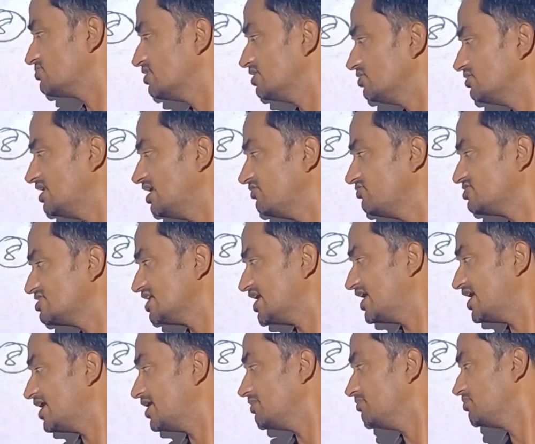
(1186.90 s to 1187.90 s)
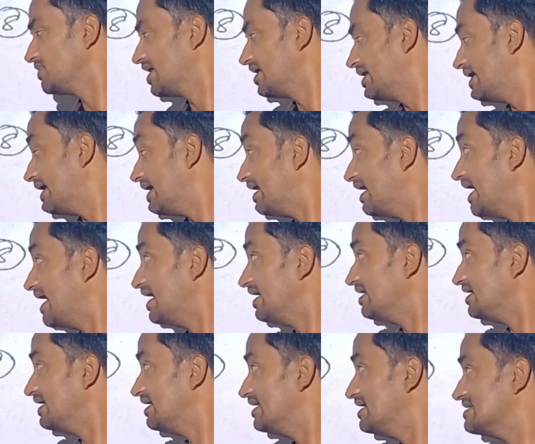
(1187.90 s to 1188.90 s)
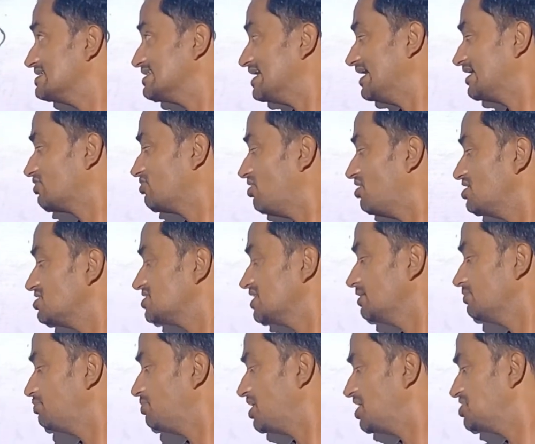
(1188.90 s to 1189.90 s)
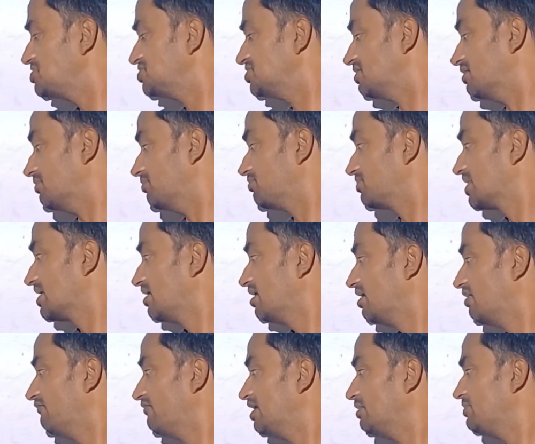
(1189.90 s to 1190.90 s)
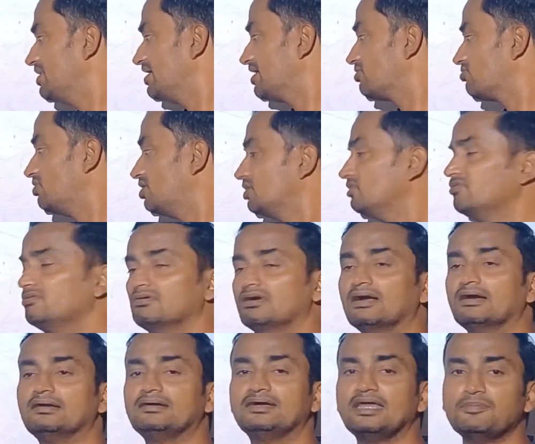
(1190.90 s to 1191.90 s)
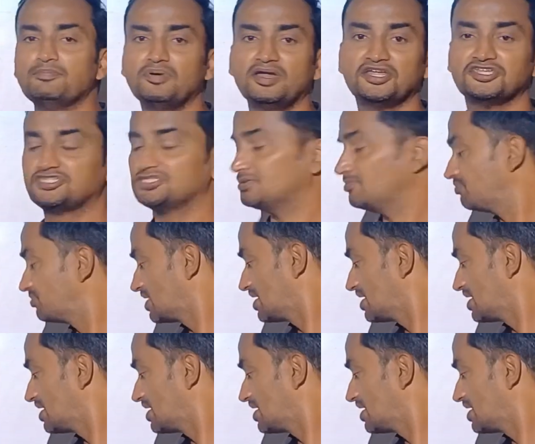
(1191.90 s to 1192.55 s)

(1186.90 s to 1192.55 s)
one to the left side and it is at constant pressure, will be equal to temperature.